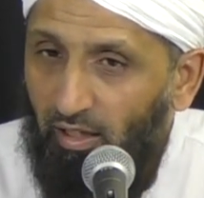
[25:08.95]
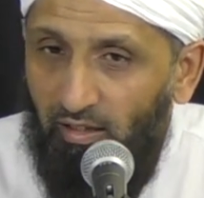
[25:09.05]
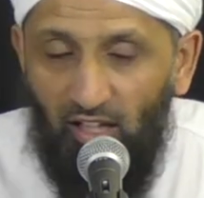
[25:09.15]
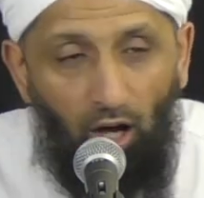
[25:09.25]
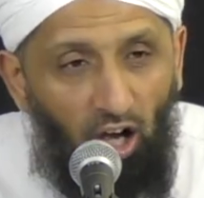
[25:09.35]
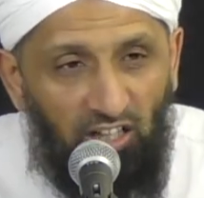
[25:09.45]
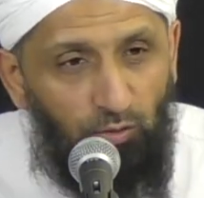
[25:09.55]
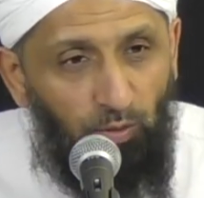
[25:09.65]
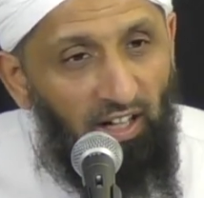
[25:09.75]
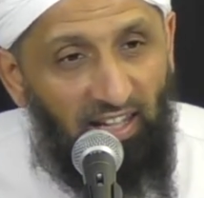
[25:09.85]
The
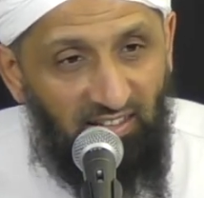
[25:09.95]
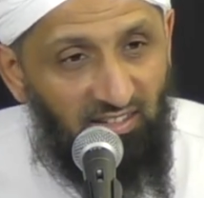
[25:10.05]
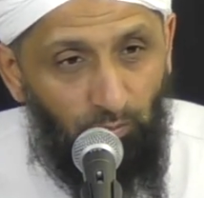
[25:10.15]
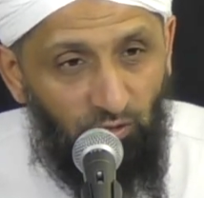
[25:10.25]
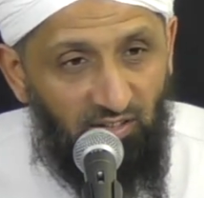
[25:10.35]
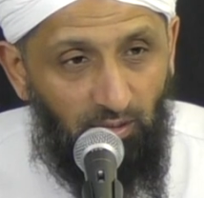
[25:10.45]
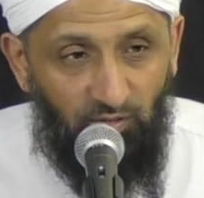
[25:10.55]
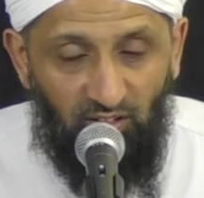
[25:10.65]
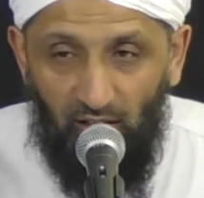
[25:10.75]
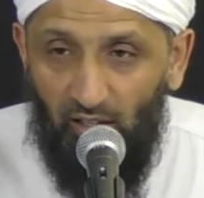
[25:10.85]
odds were against the
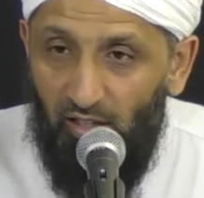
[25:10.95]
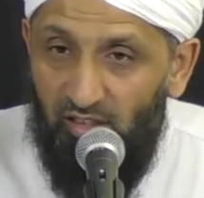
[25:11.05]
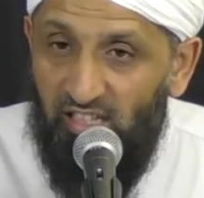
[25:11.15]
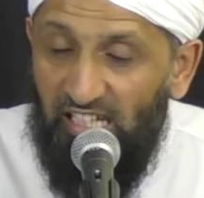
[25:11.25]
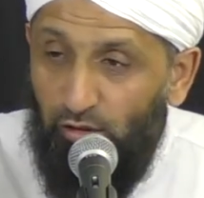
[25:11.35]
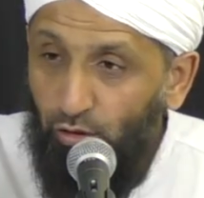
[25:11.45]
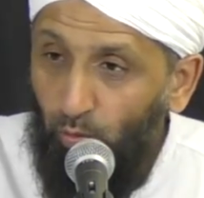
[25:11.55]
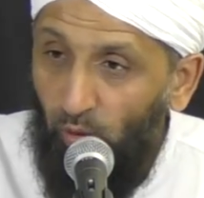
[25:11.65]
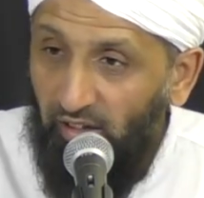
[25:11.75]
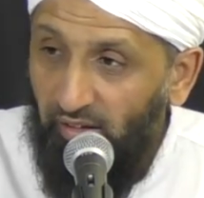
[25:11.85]
Muslims,
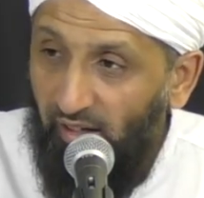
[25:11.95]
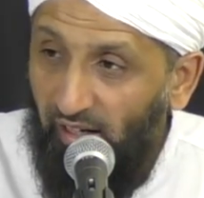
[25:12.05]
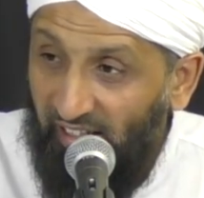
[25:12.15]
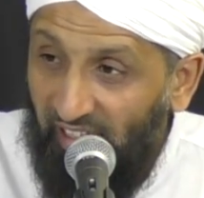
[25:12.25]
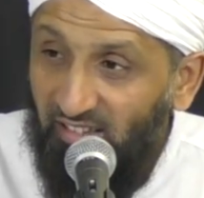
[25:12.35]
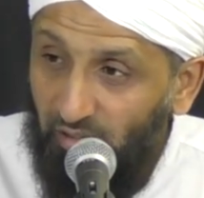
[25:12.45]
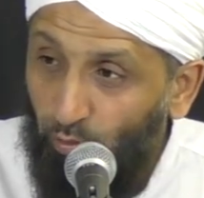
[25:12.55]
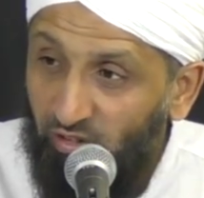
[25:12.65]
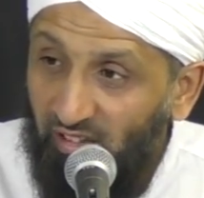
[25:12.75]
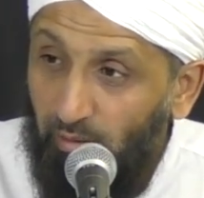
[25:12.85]
3-1 against the
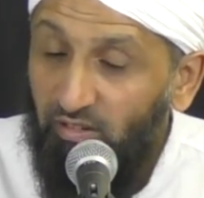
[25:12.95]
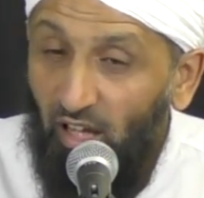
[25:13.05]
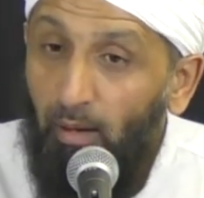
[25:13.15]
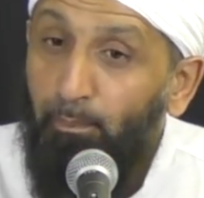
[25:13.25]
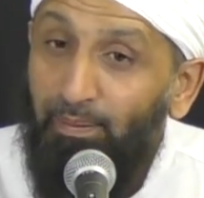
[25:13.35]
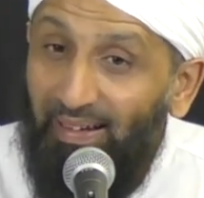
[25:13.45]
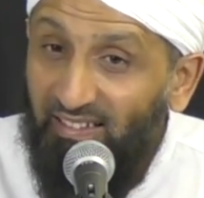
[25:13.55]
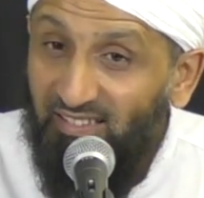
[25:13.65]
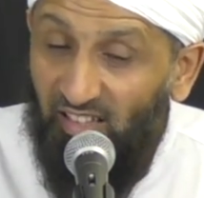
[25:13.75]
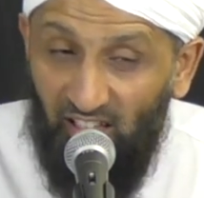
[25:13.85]
Muslims,
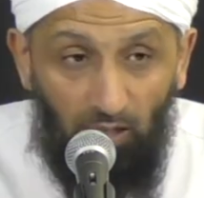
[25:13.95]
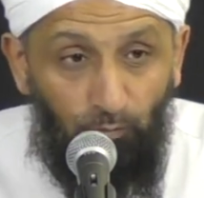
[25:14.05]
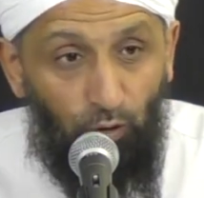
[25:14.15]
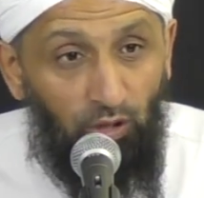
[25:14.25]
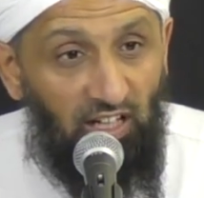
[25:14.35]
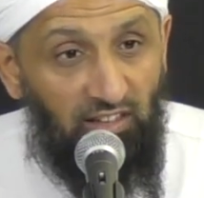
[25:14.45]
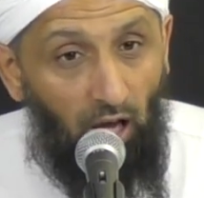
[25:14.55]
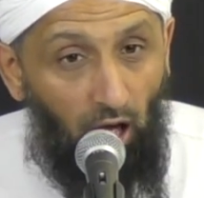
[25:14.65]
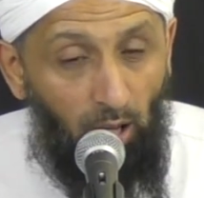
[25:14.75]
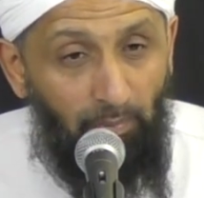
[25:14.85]
plus if you look at the
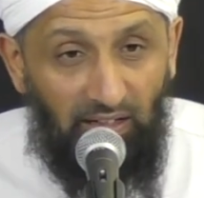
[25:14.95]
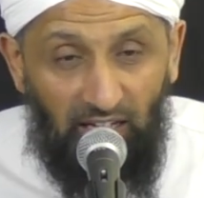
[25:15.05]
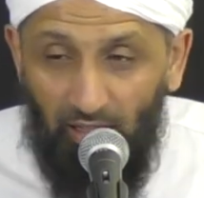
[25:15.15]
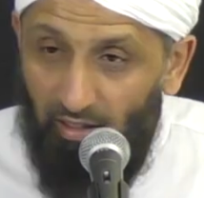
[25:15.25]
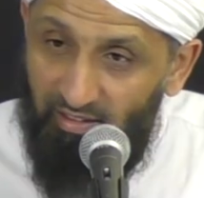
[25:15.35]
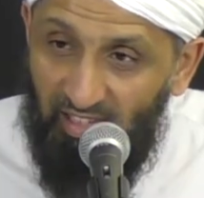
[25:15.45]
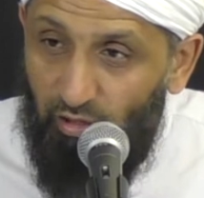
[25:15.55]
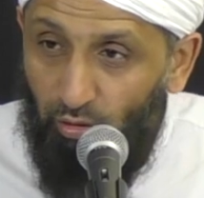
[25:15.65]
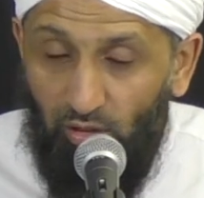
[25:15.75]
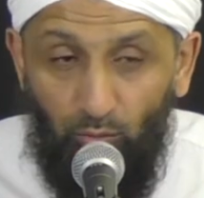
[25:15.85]
armory,
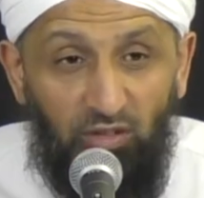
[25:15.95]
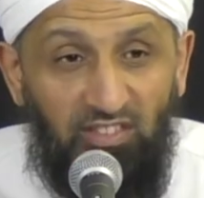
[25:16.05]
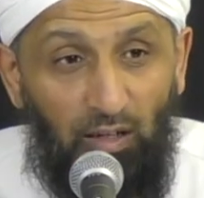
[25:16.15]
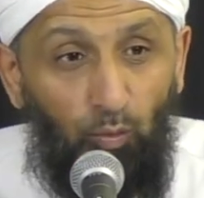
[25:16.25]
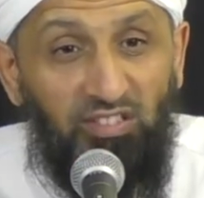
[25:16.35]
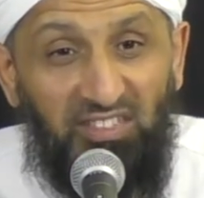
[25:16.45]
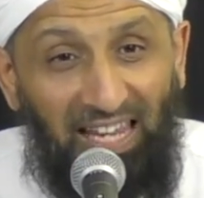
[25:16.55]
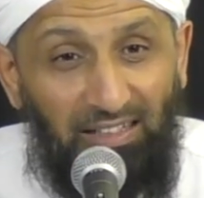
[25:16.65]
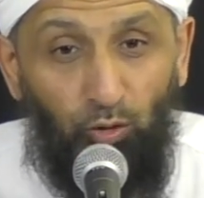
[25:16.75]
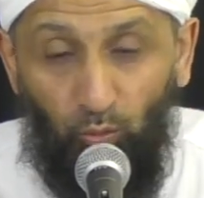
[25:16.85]
then you would say it was
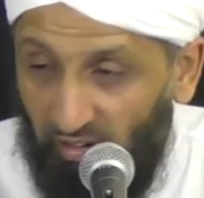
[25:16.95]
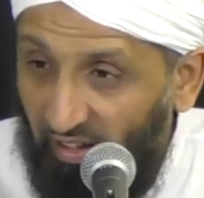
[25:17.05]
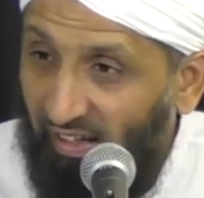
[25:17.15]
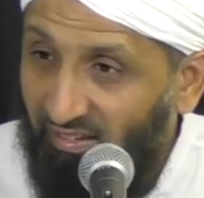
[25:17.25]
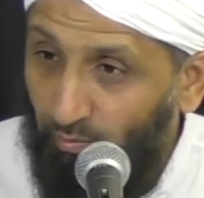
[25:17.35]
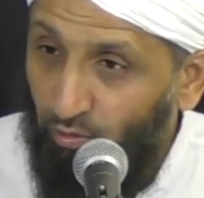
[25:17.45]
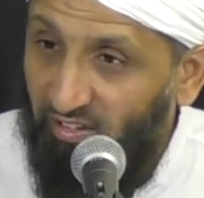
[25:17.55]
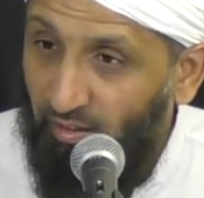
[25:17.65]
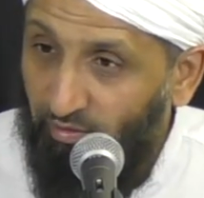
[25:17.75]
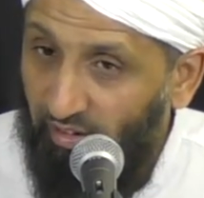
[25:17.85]
10-1 against the
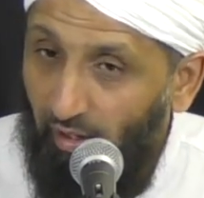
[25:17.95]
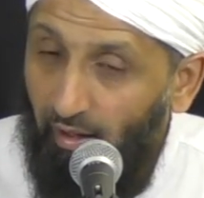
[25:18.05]
Muslims.